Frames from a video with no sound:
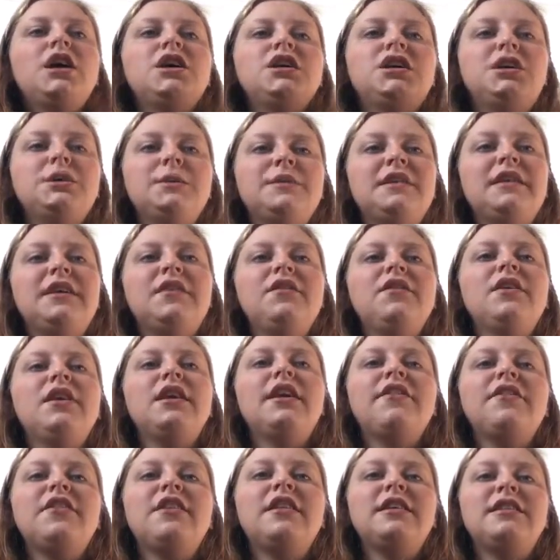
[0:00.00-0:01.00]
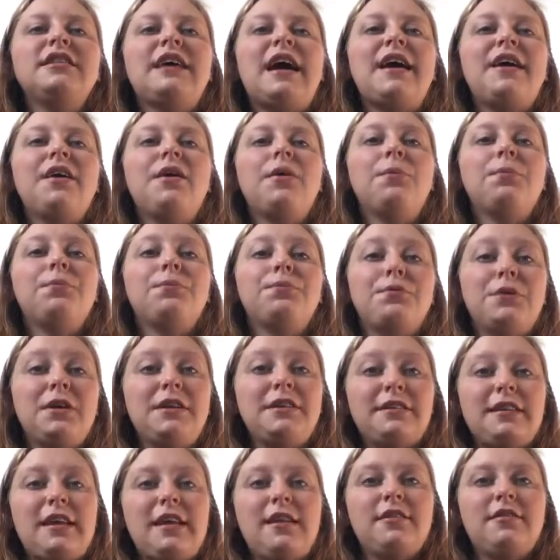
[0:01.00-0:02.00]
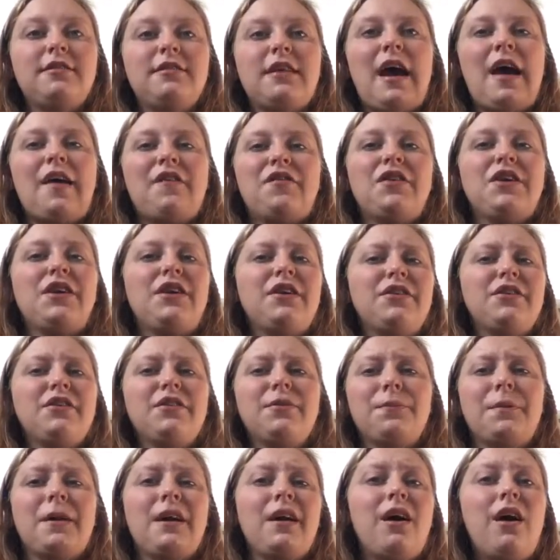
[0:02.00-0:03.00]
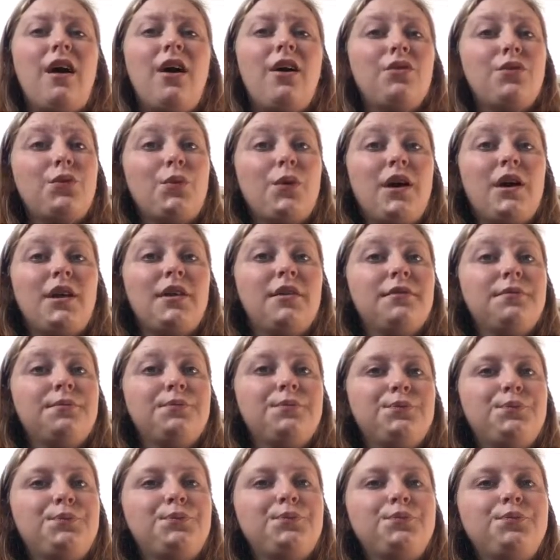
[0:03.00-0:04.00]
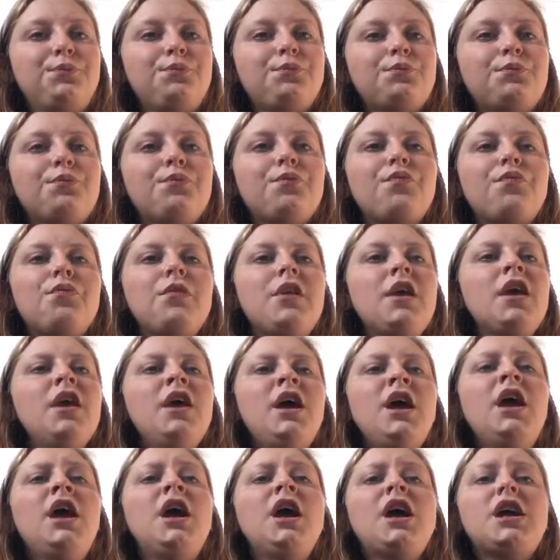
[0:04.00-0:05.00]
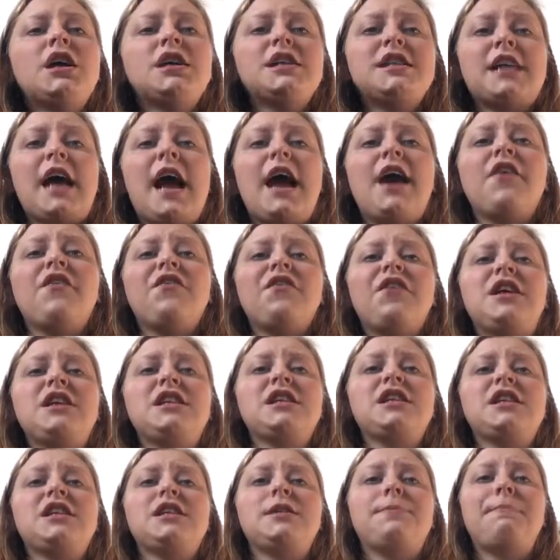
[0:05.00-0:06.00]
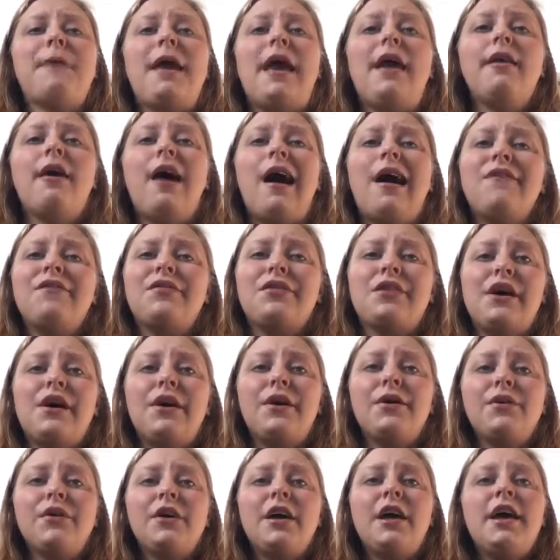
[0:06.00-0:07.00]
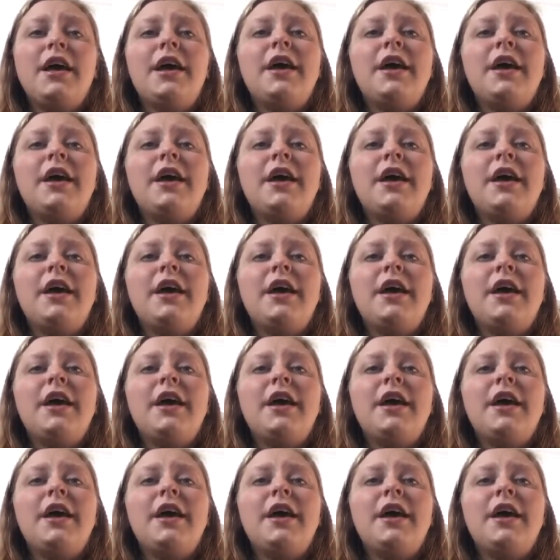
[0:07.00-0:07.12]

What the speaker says: She was even given the title princess after years of being called one. Her sacrifices paid off, though.